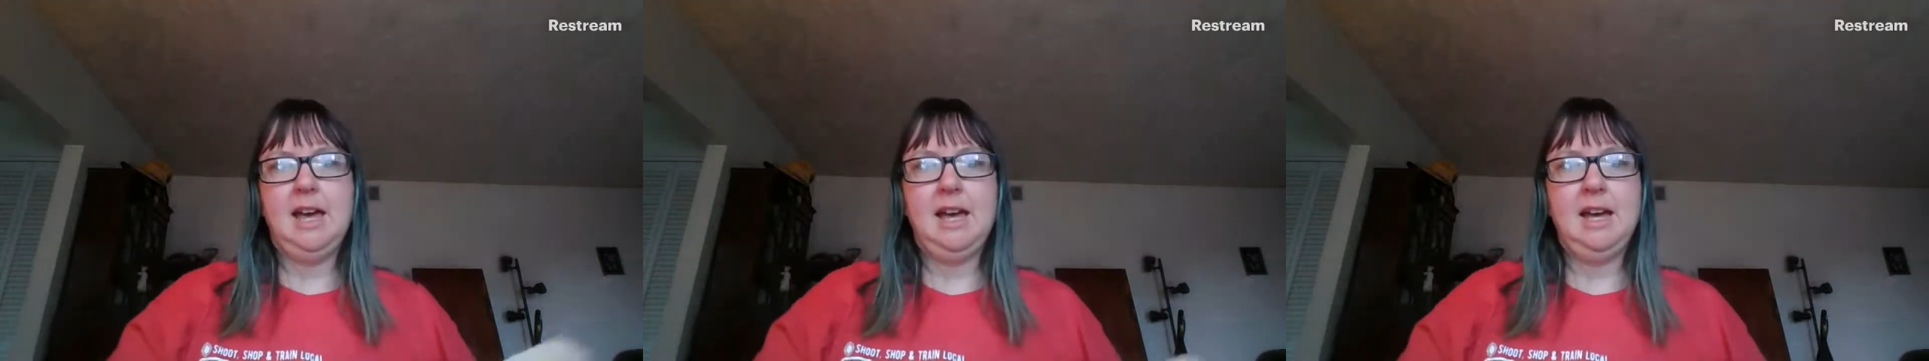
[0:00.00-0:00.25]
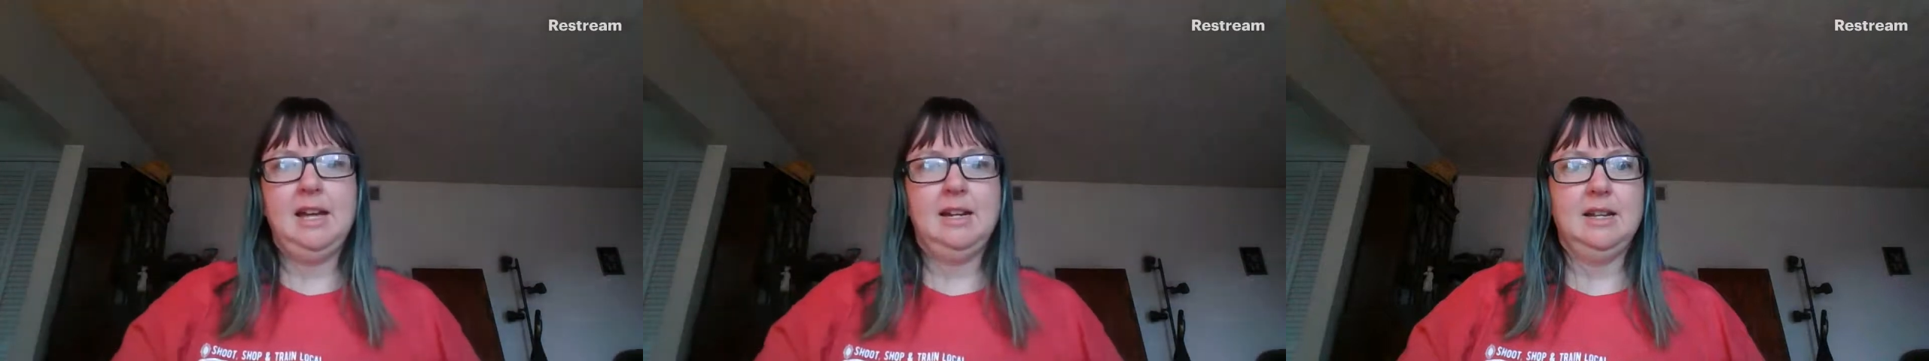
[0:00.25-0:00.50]

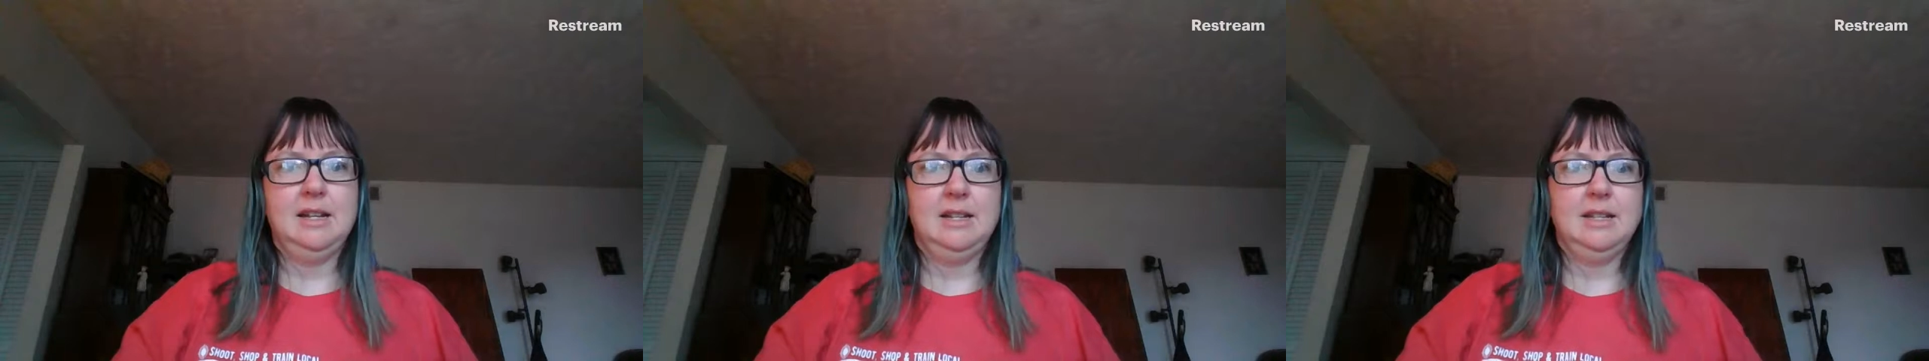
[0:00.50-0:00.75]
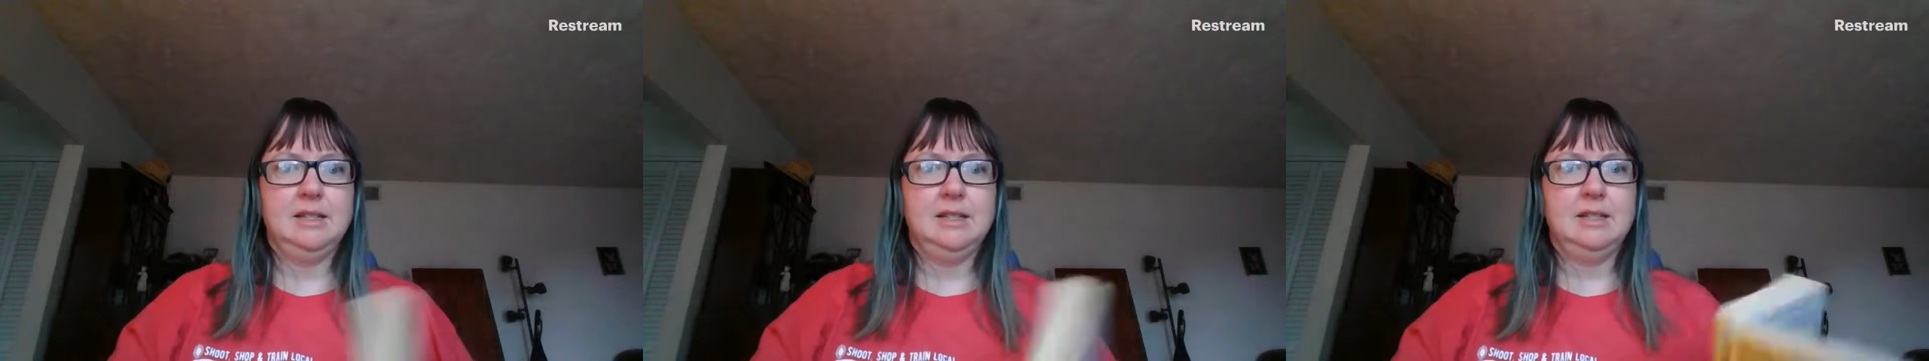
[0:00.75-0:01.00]
And
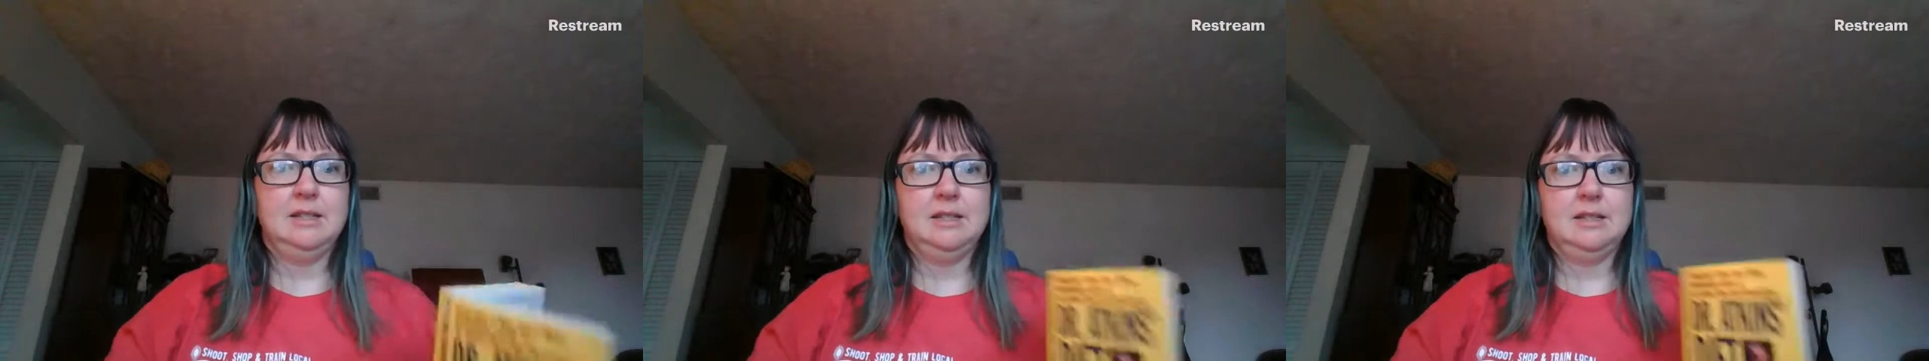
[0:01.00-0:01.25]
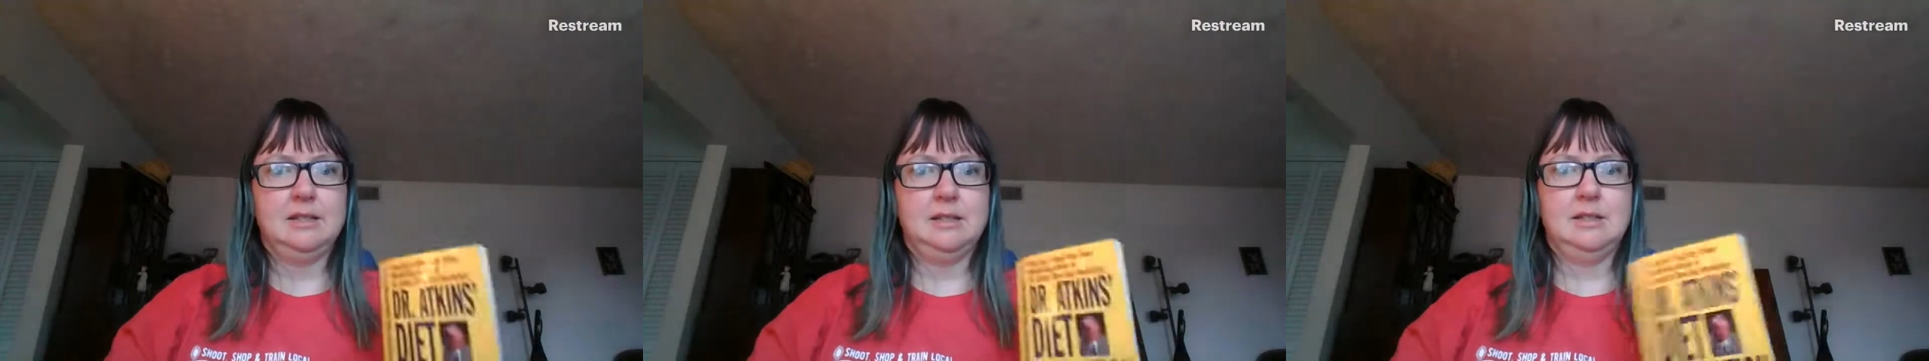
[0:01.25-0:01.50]
this
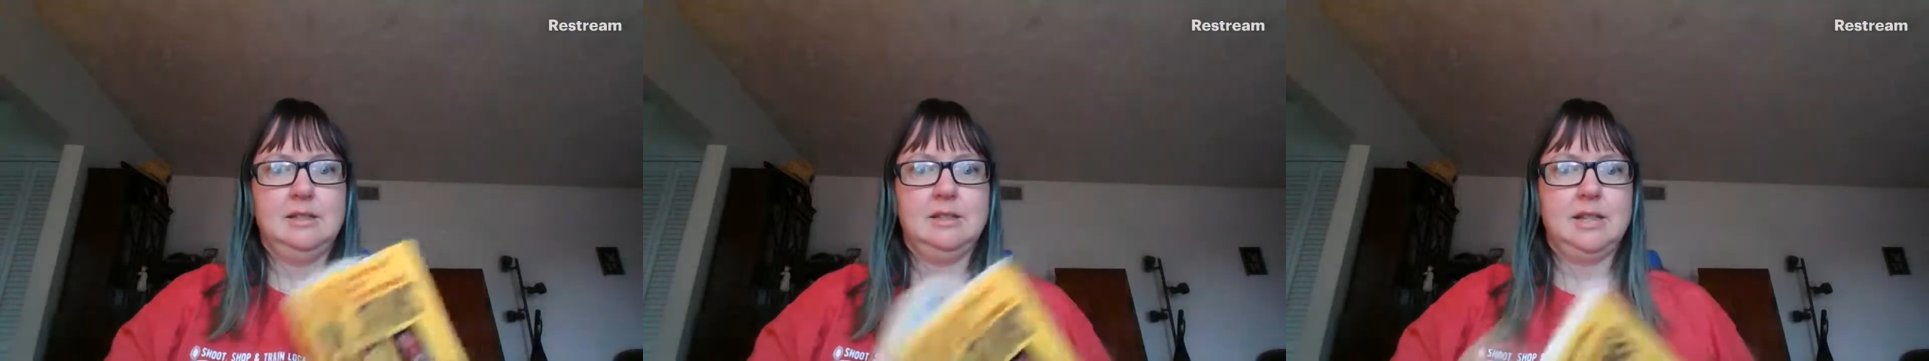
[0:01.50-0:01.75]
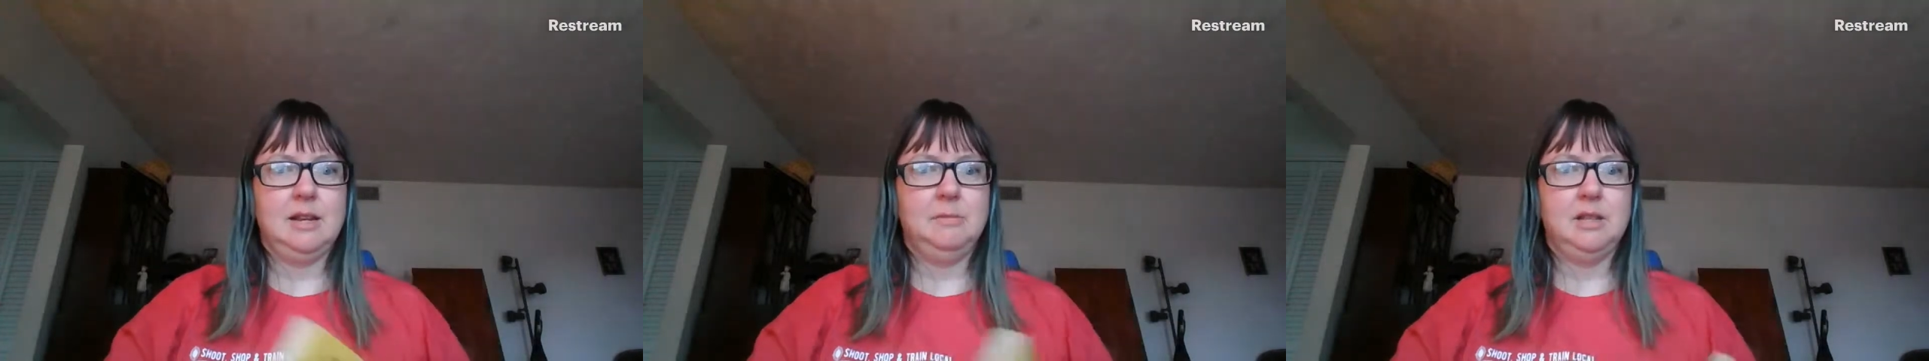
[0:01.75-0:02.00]
is the
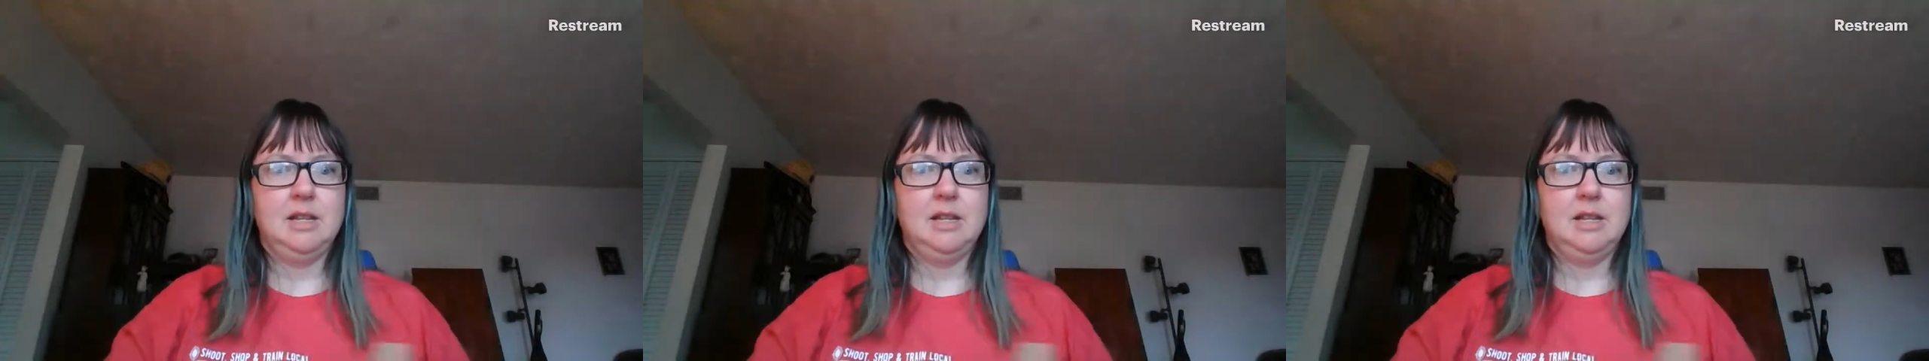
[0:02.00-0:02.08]
same